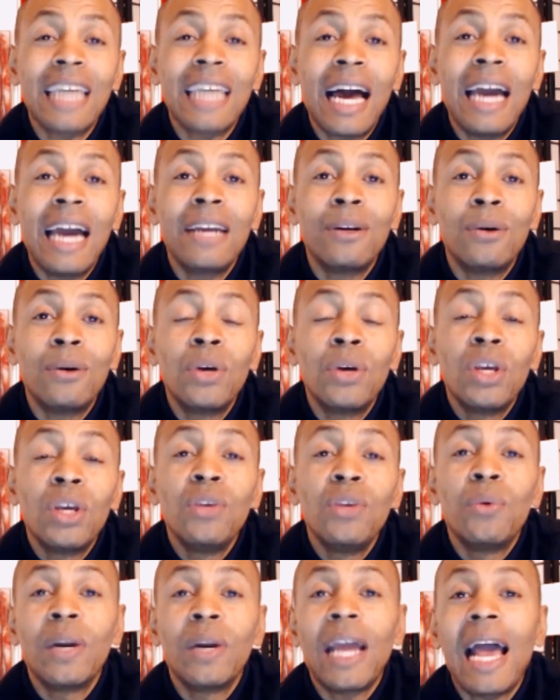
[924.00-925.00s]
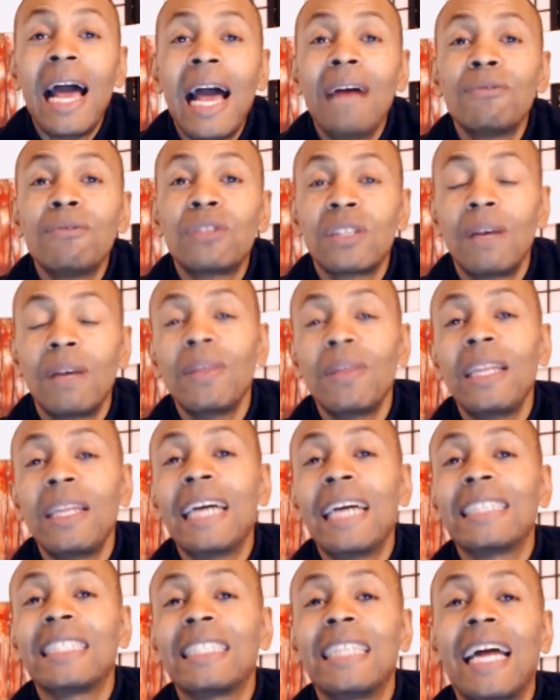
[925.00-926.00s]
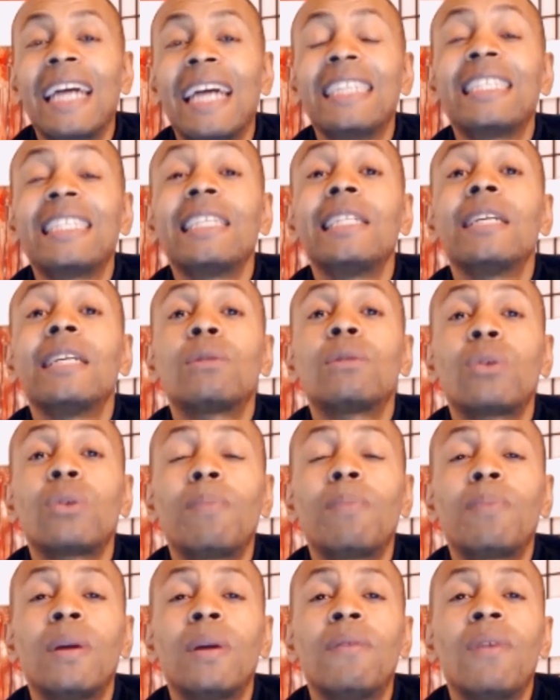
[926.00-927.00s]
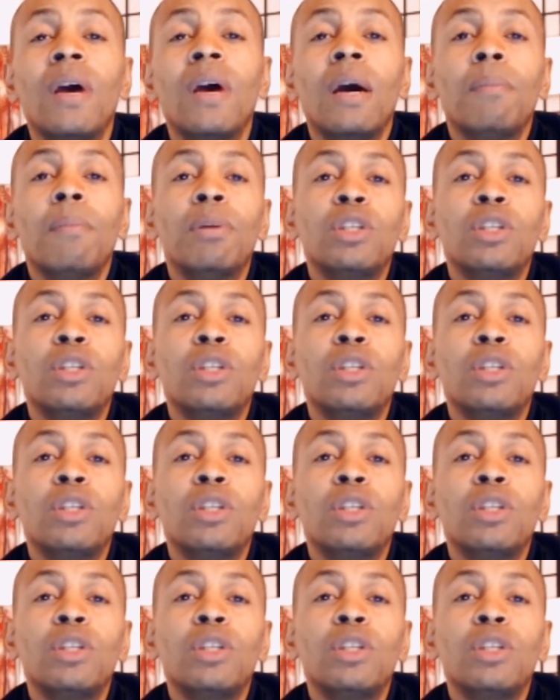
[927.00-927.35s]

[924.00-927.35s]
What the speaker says: title, you want to have something that's nice and descriptive,